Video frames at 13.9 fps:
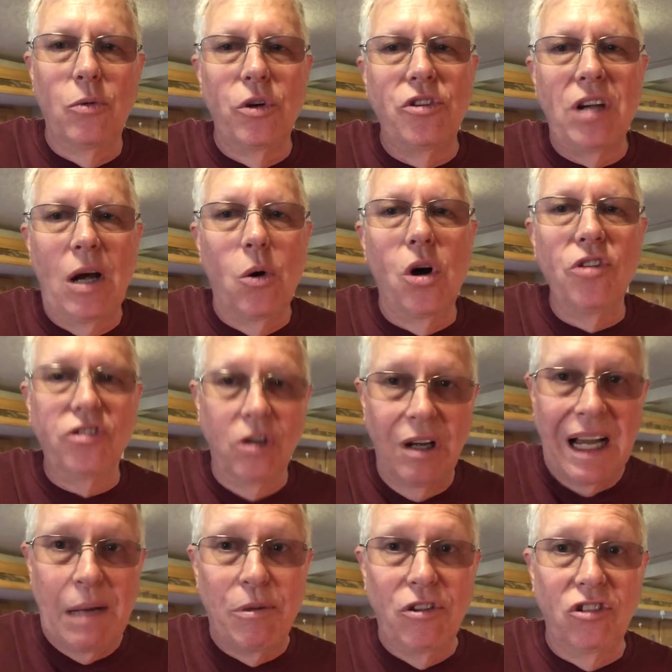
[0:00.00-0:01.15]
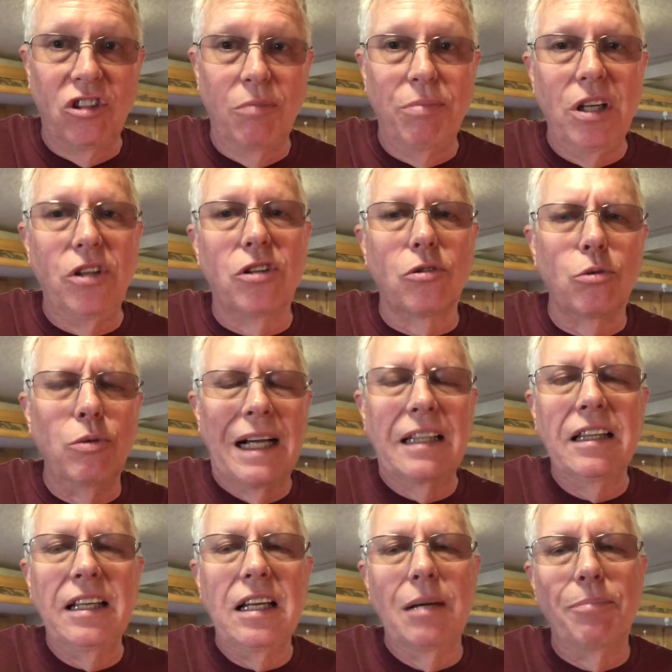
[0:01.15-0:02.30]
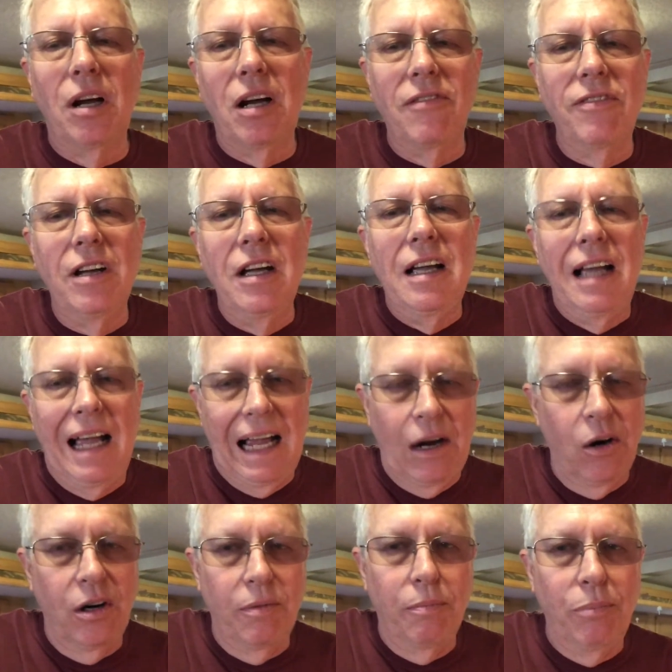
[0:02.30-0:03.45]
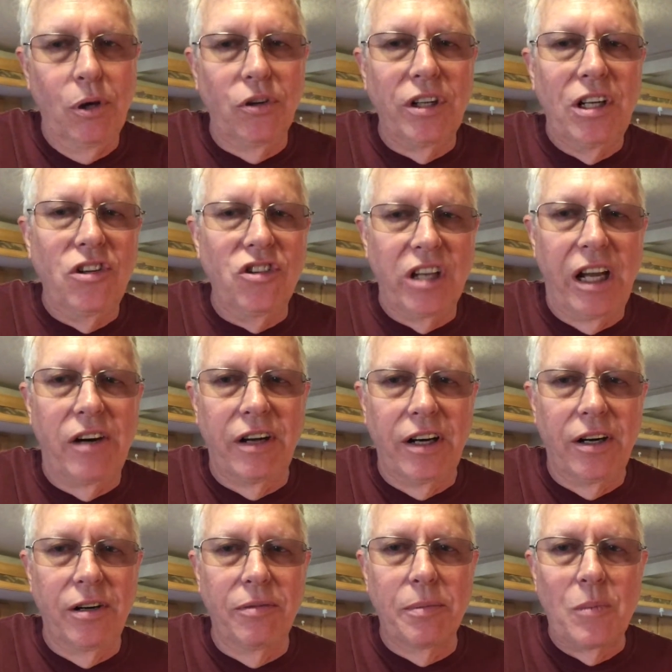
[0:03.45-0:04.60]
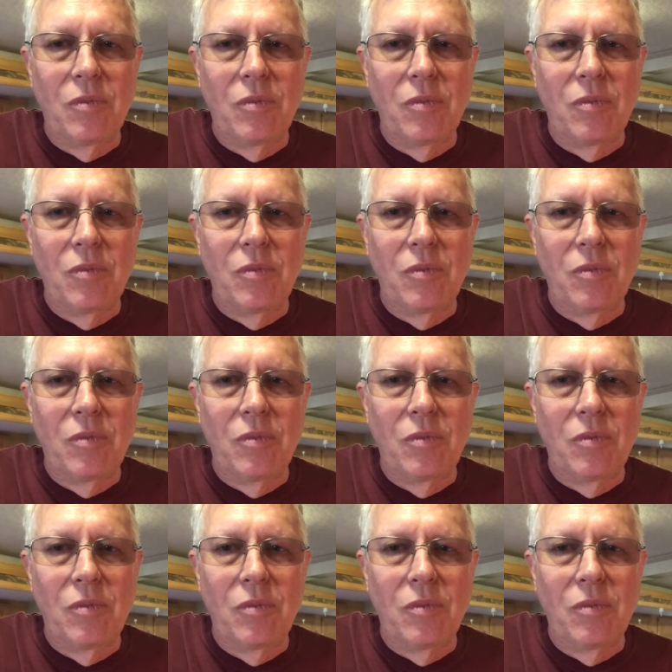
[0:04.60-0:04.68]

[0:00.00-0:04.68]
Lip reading: which also happens to be directly above our built-in generator.